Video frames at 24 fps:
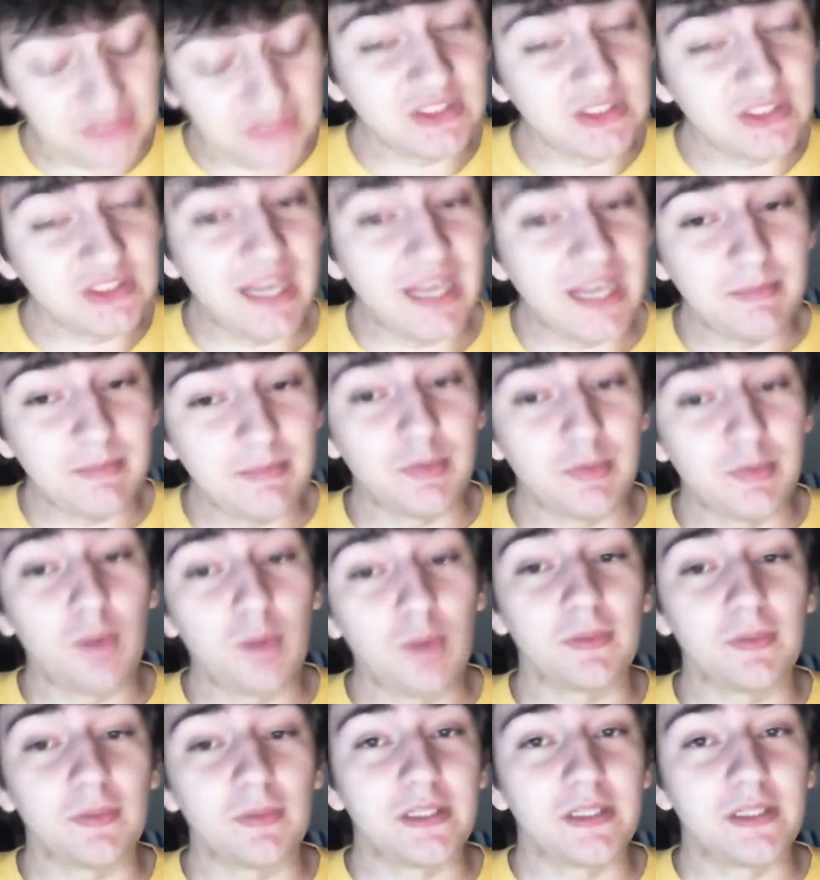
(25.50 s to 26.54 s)
gaming
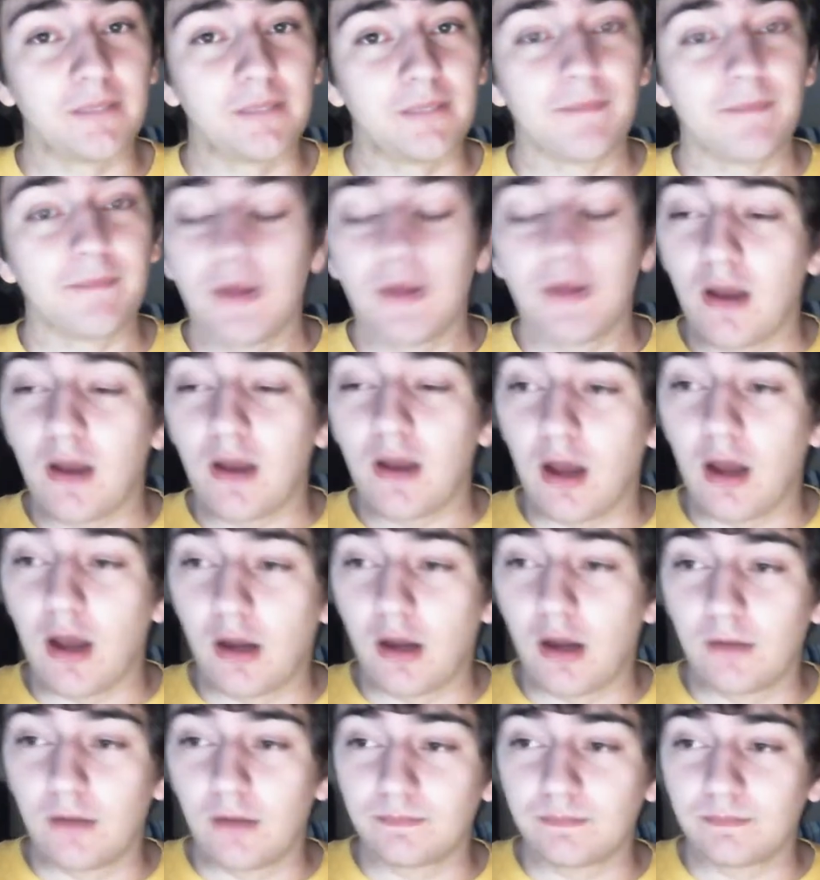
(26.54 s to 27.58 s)
monopoly,
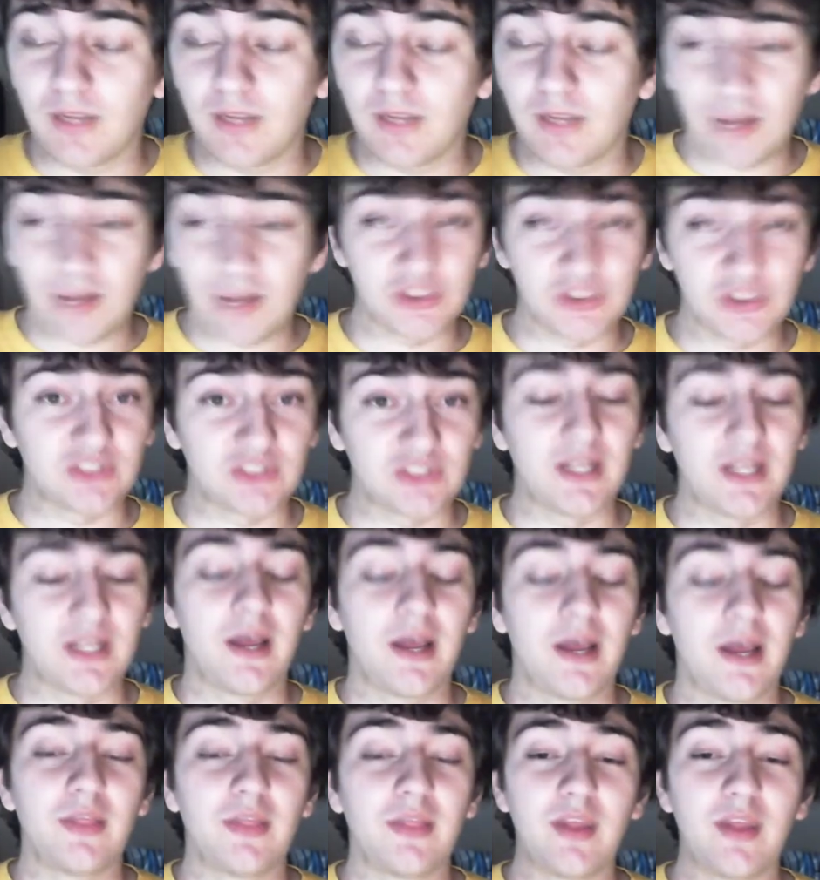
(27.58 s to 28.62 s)
announced yesterday
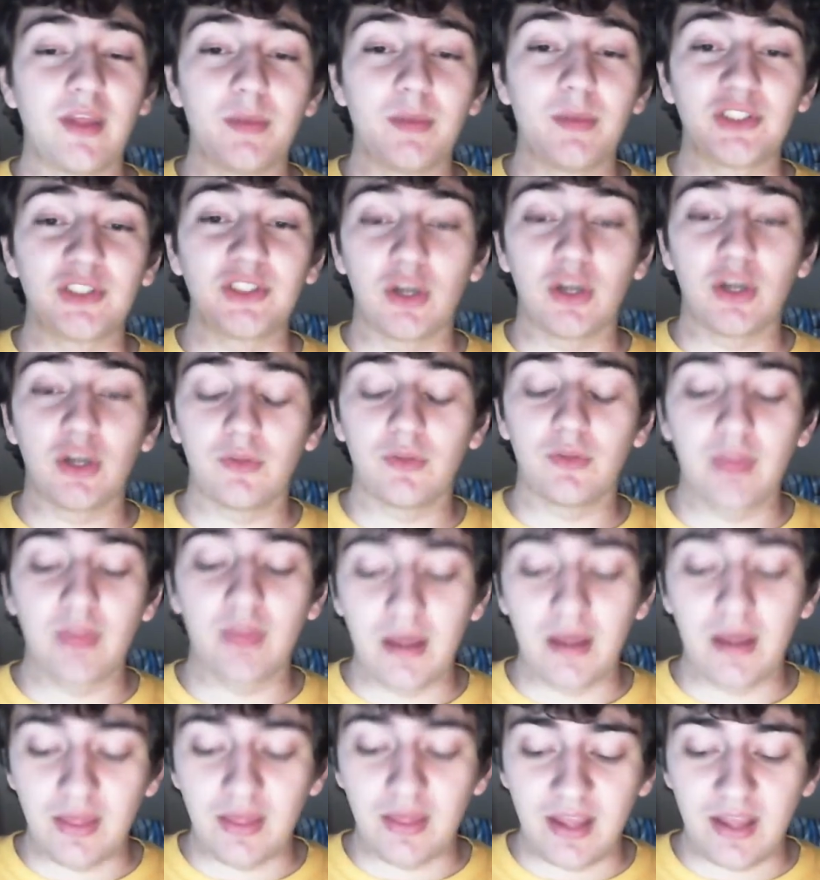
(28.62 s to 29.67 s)
that they will be
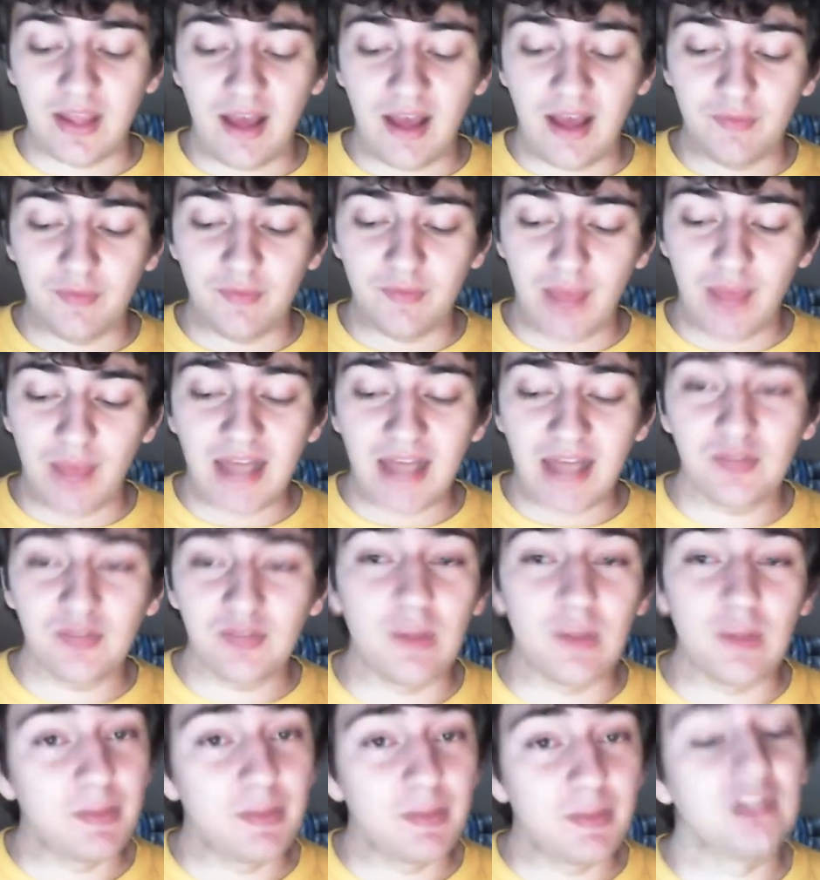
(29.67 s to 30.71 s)
that they have added the
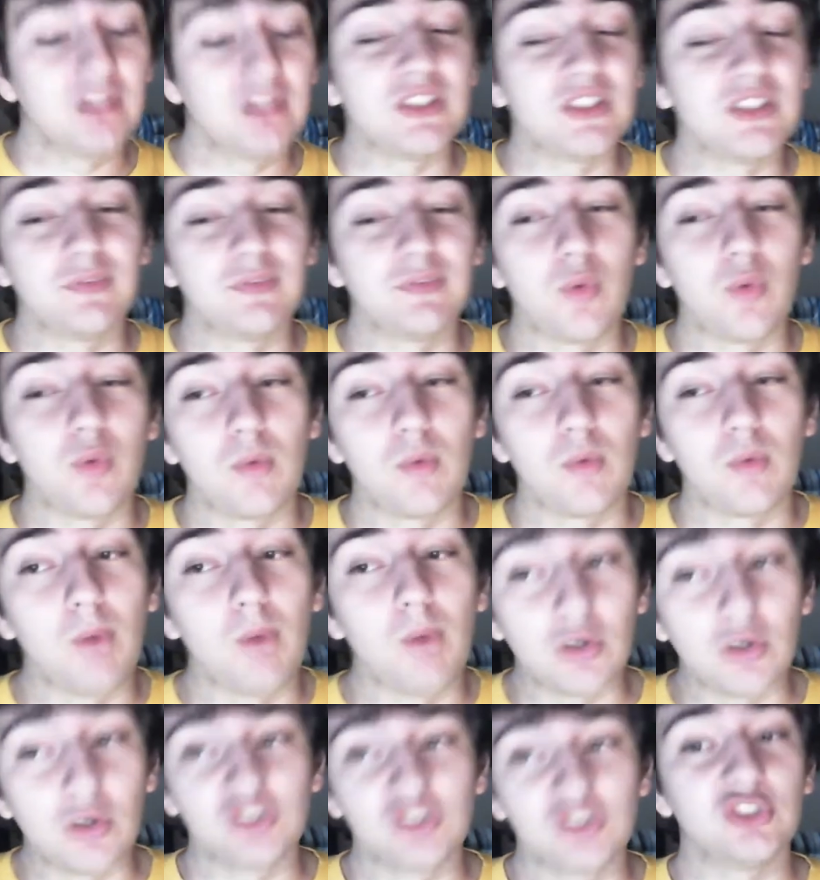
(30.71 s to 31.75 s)
ability for
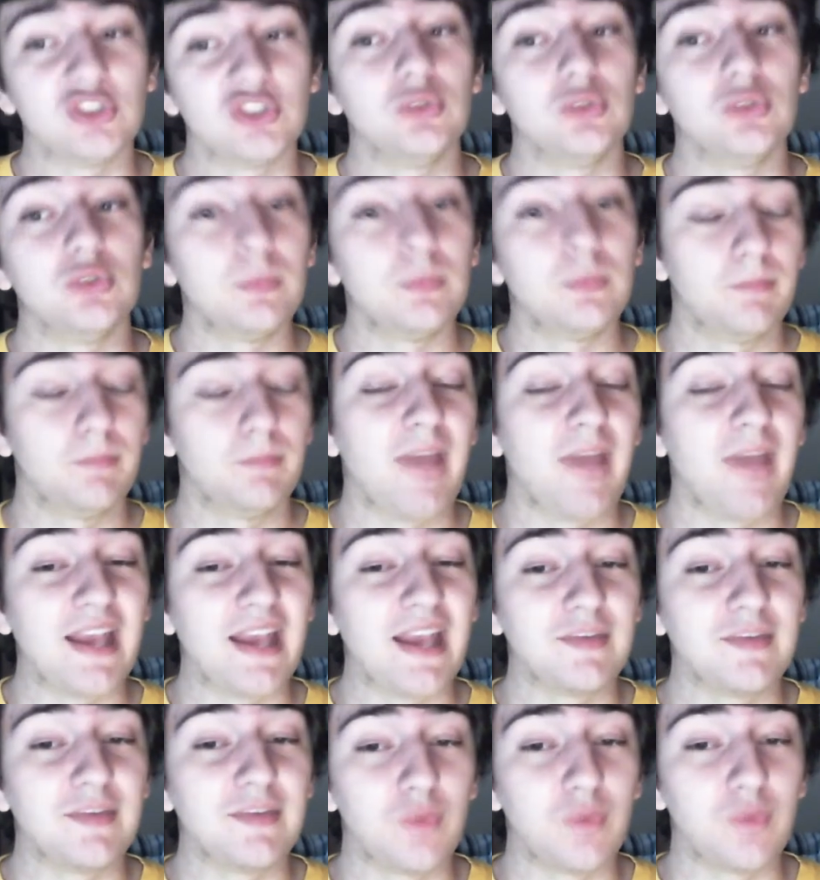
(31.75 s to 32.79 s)
modders to pay
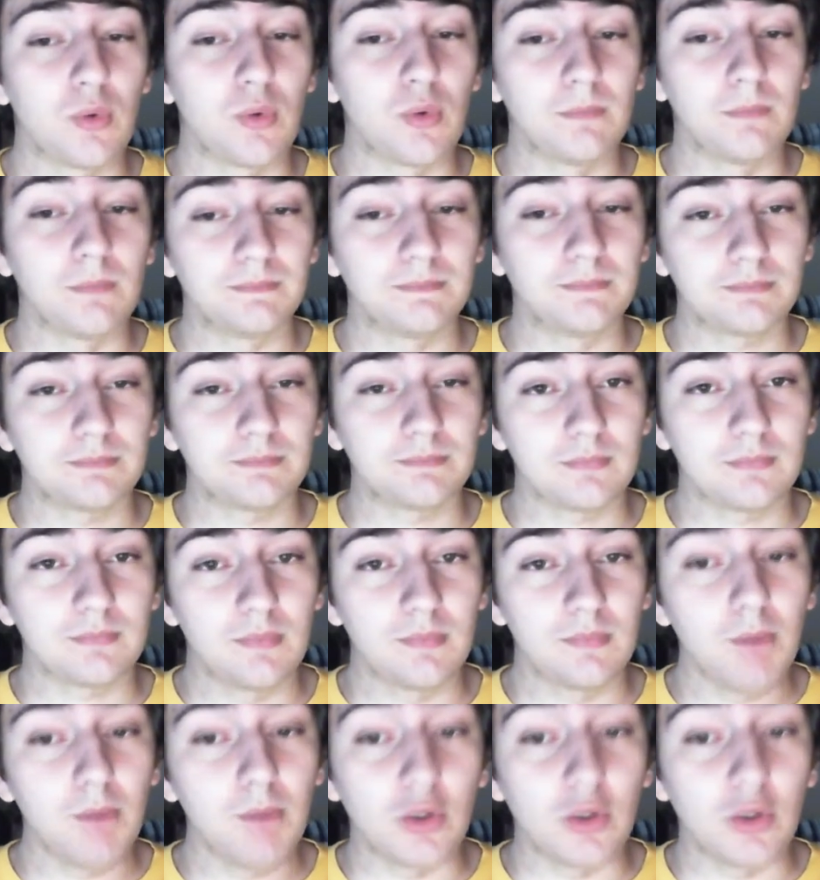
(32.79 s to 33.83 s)
for
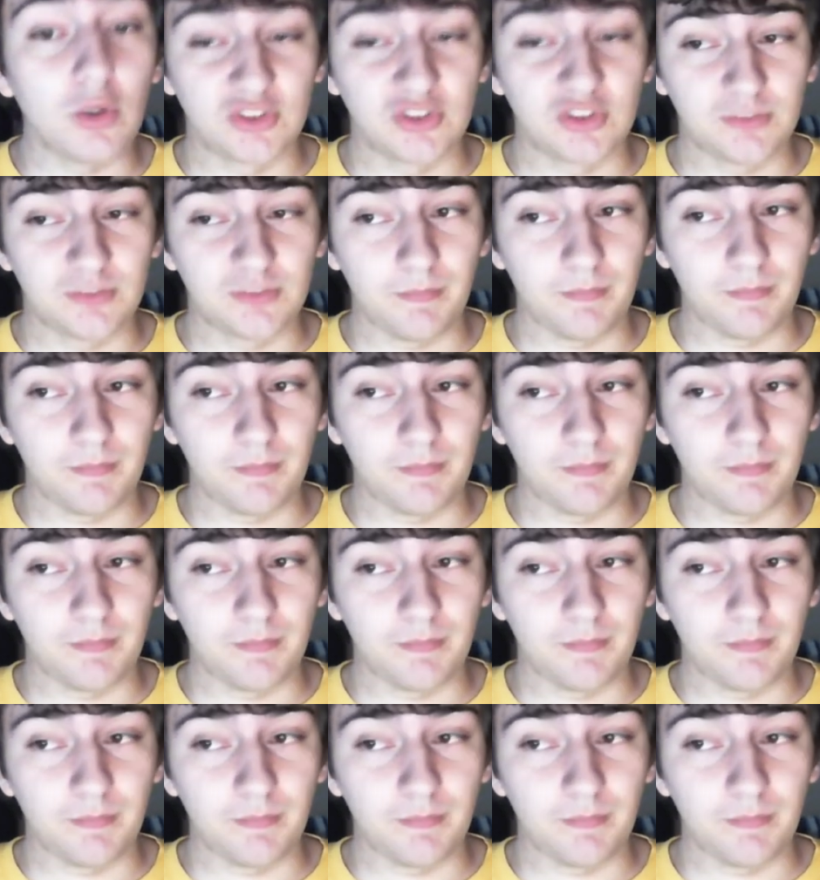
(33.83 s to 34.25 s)
mods,